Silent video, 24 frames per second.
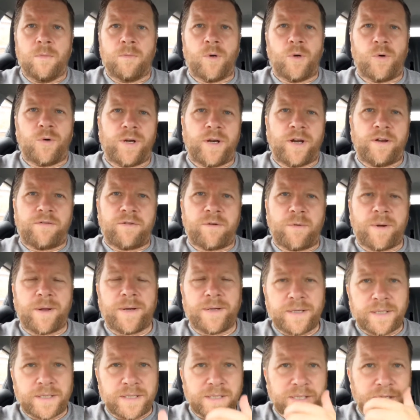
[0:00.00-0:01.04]
Morning,
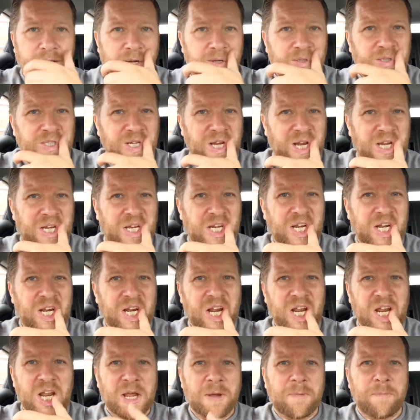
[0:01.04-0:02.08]
everyone. It's now
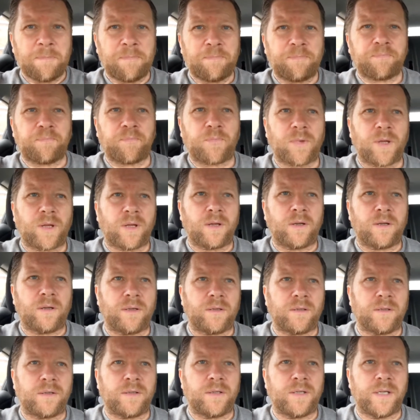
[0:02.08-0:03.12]
Sunday,
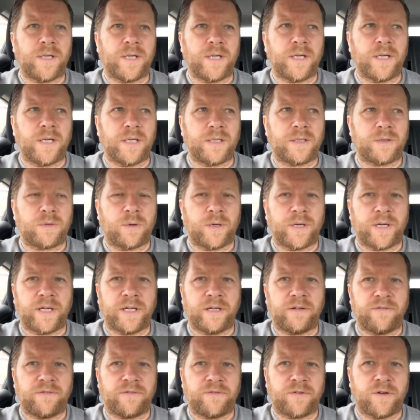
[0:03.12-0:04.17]
the
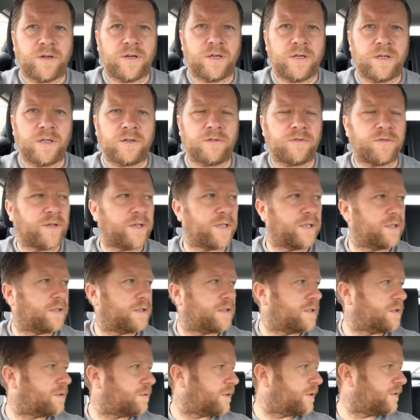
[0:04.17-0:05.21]
23rd, I think.
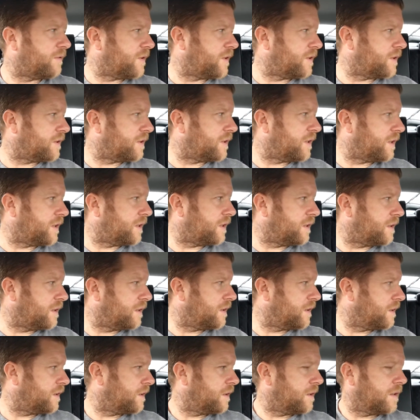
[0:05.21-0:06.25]
Is it 23rd today?
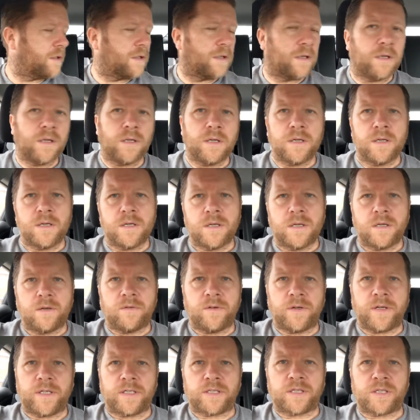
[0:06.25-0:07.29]
I
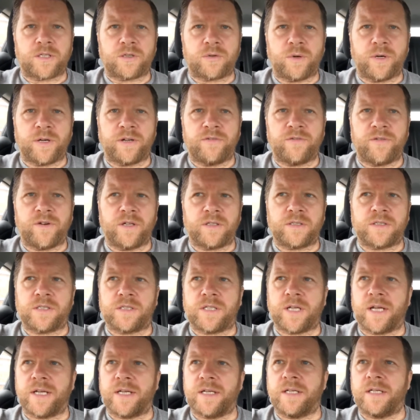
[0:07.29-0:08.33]
think it's the 23rd
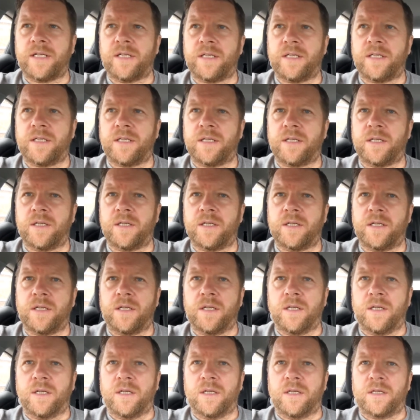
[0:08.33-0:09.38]
today.
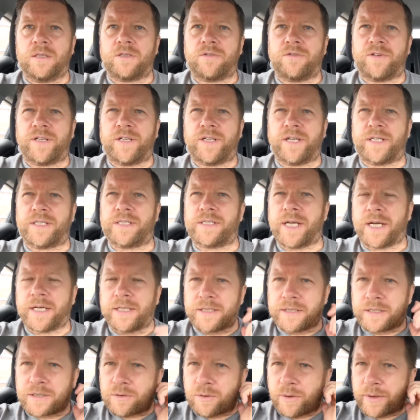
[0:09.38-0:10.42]
I think next
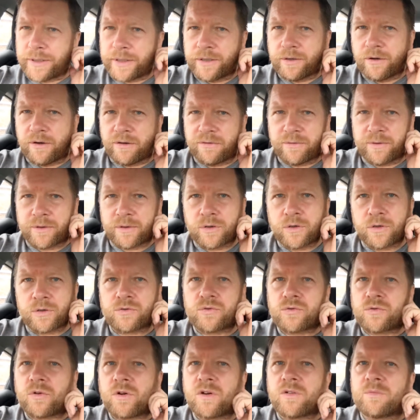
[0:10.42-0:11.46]
Saturday's 29th, and I've got to
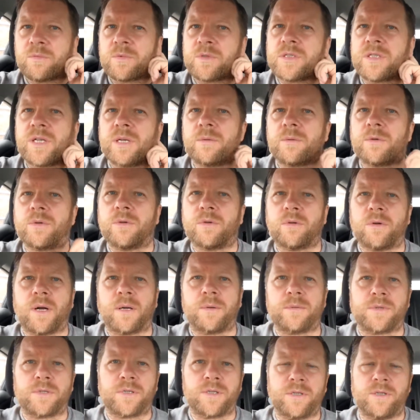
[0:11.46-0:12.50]
drive my stepdaughter
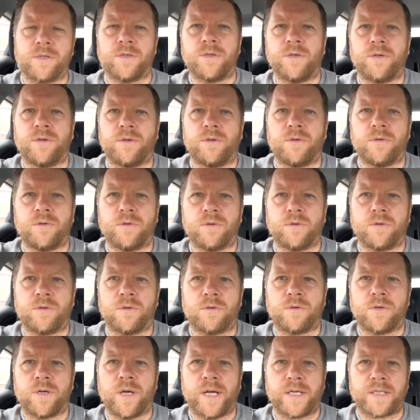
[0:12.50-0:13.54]
up to
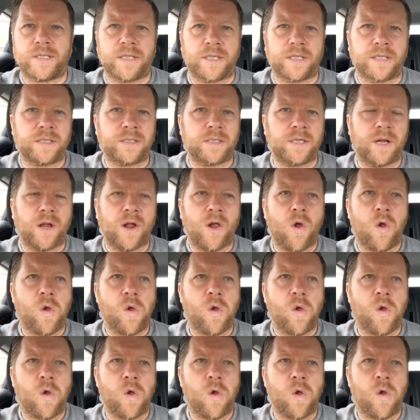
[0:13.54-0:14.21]
Essex.